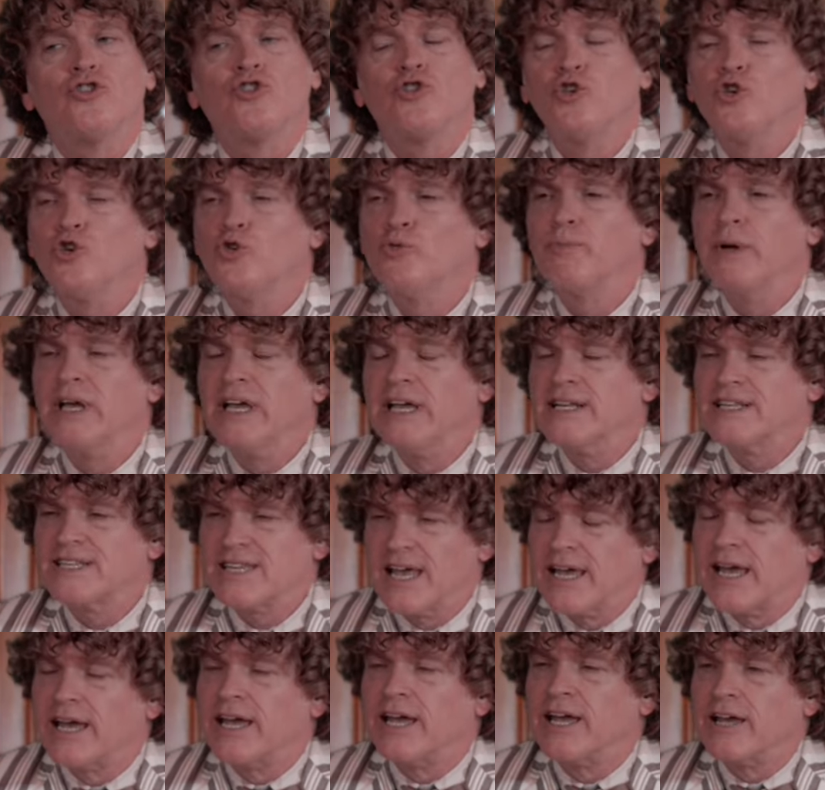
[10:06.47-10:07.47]
to be
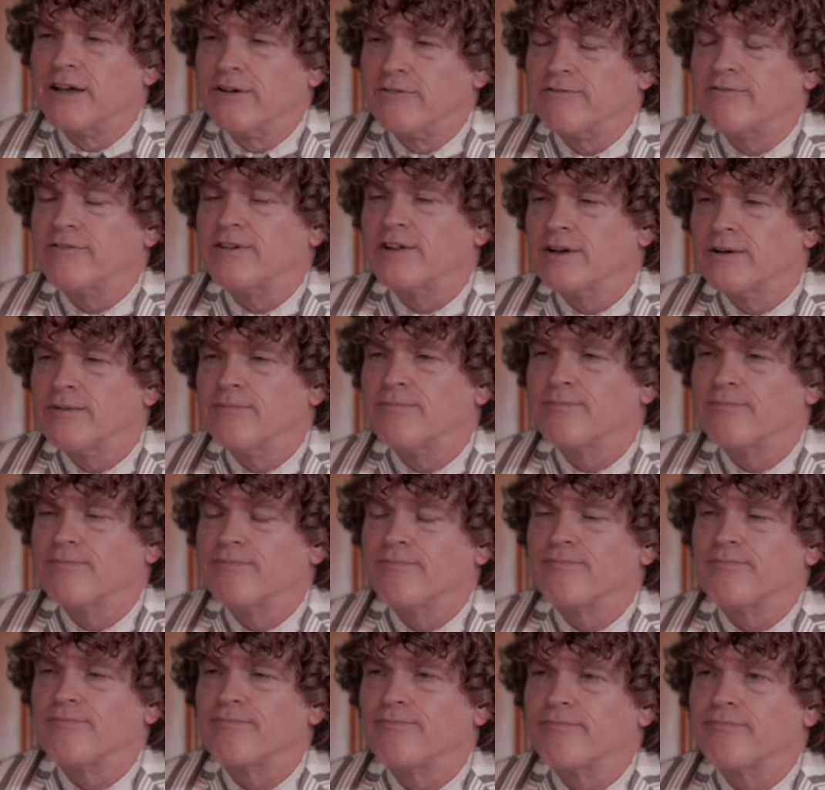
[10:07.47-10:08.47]
saved?"
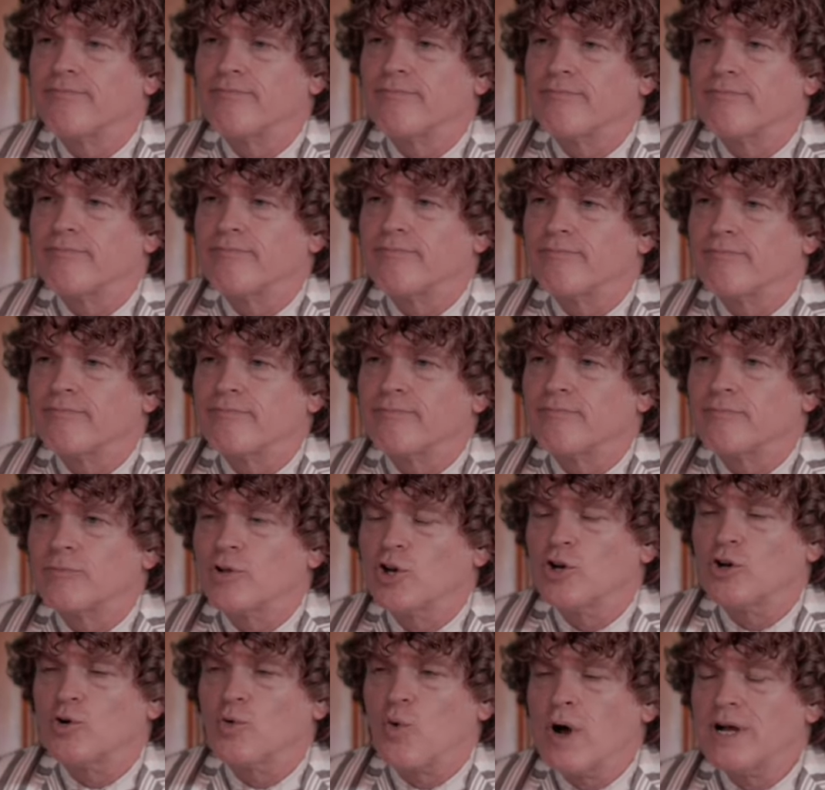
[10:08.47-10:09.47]

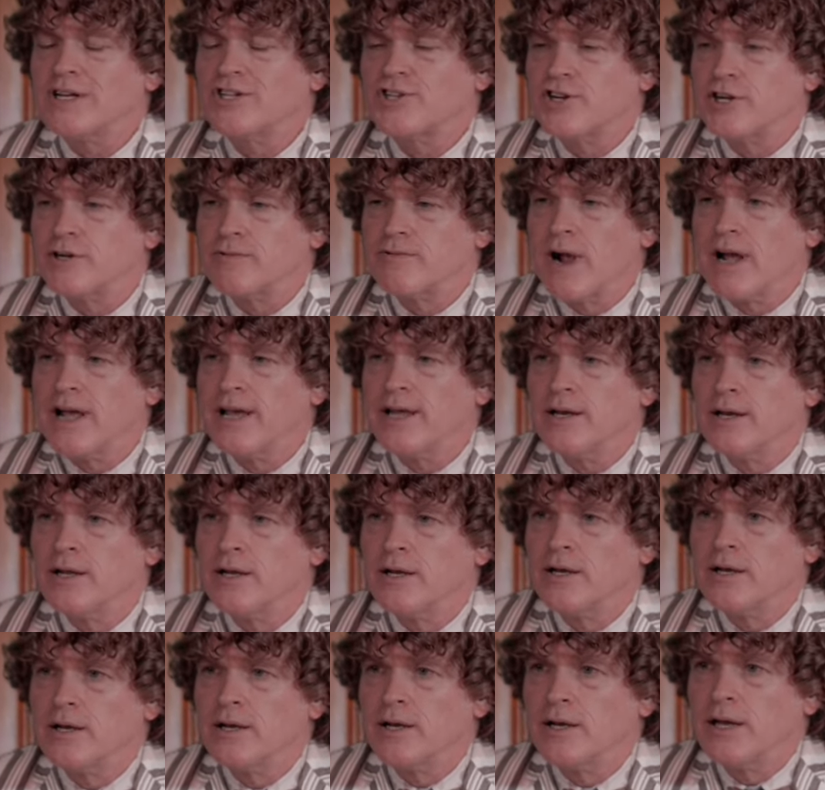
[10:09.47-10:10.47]
Good question, right?
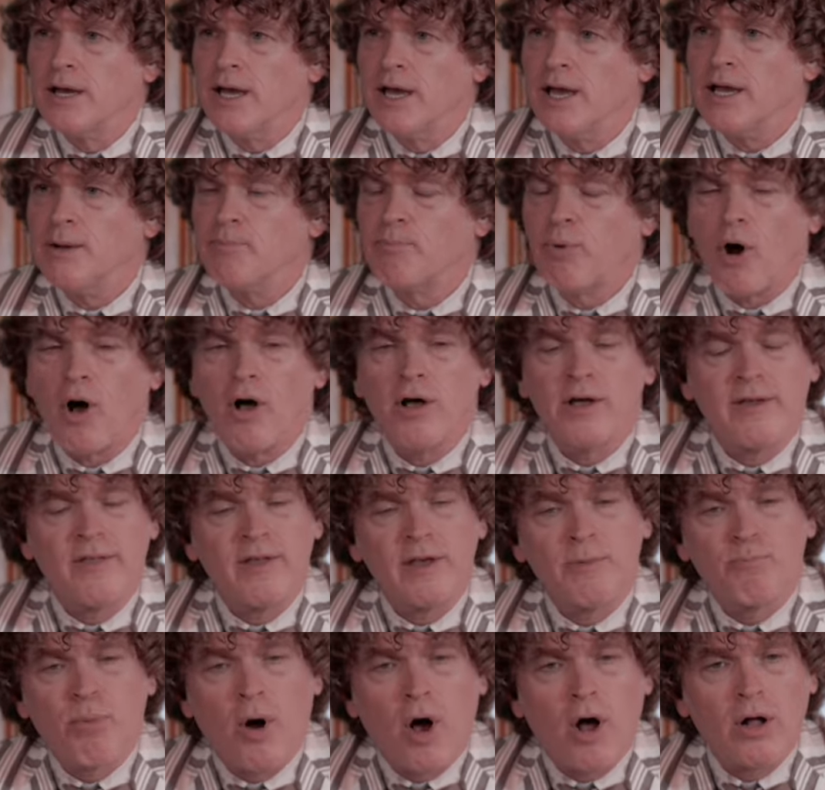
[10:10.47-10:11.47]
Hey, Paul, you
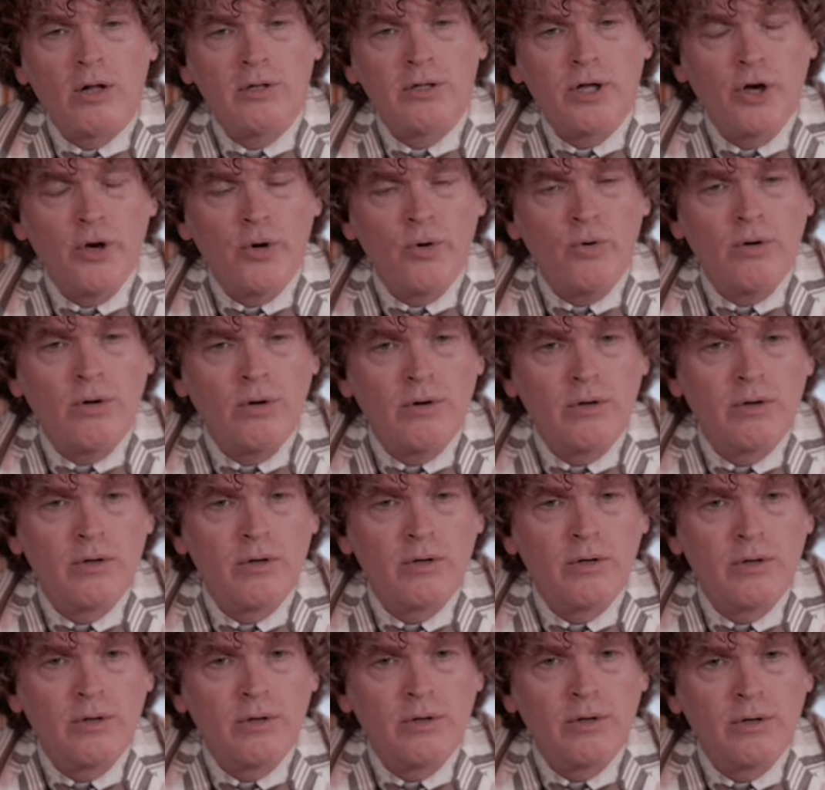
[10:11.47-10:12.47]
think Paul knew?
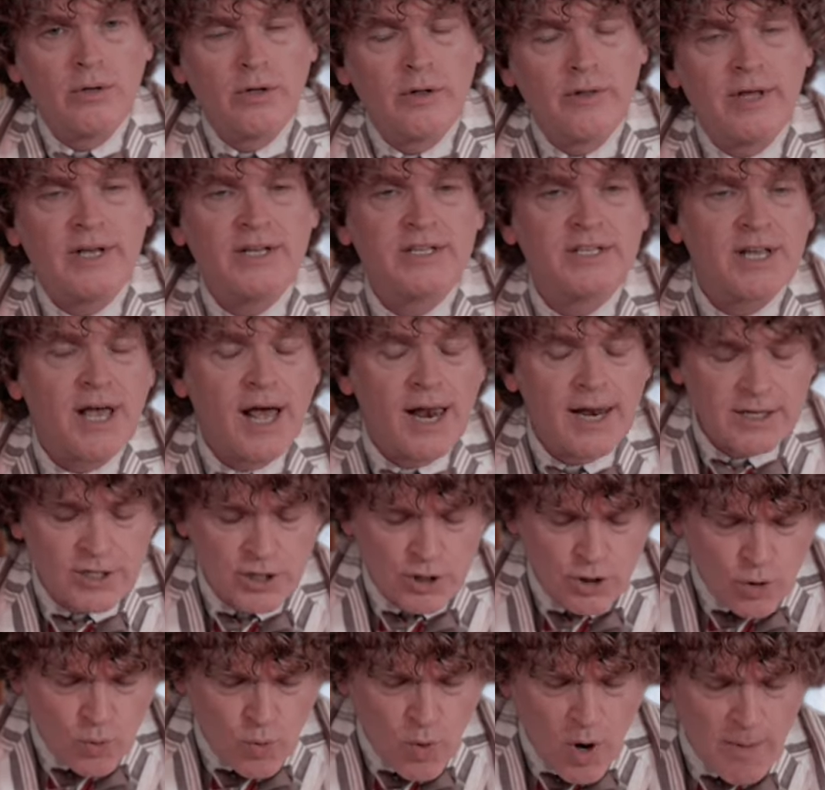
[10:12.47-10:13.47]
You think Silas
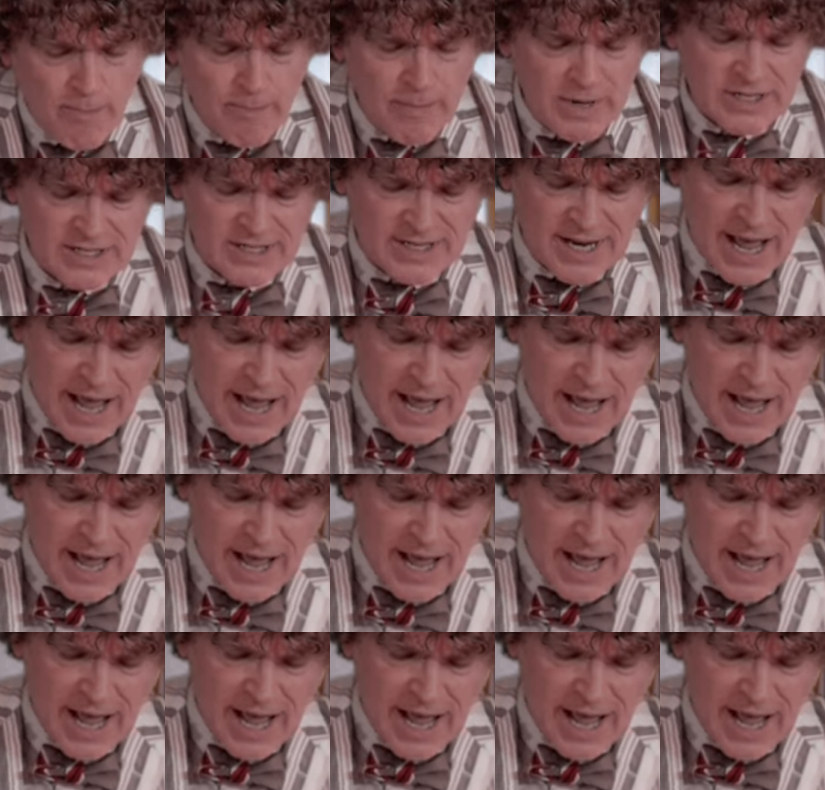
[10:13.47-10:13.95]
knew? What must